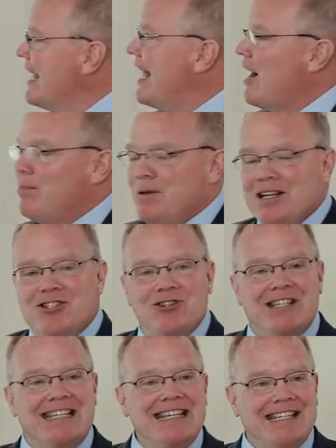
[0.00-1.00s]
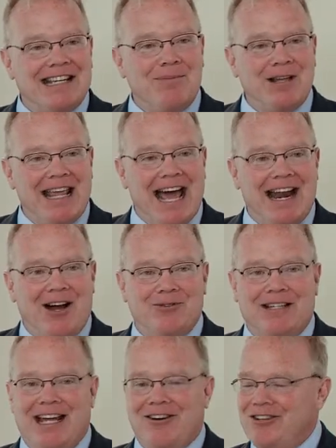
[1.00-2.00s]
that out because you see some of that out
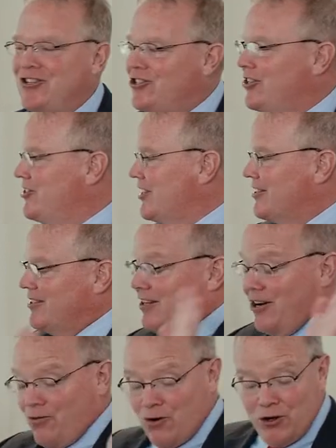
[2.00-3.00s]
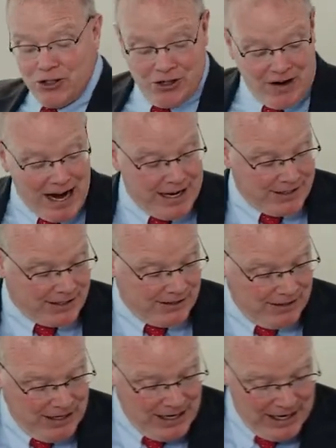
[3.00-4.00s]
there, and you should just, roll your eyes and
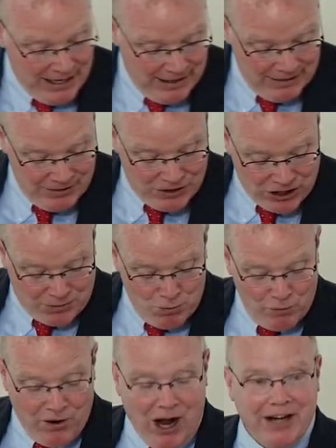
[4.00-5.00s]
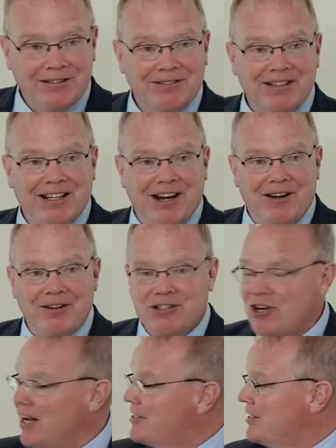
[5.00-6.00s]
just move on.
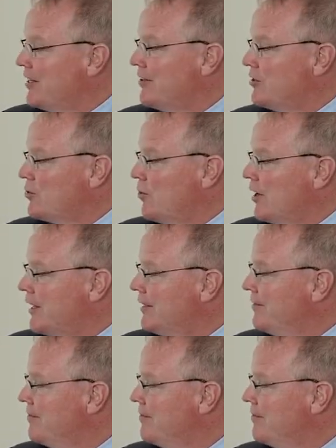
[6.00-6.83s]
It's not serious work.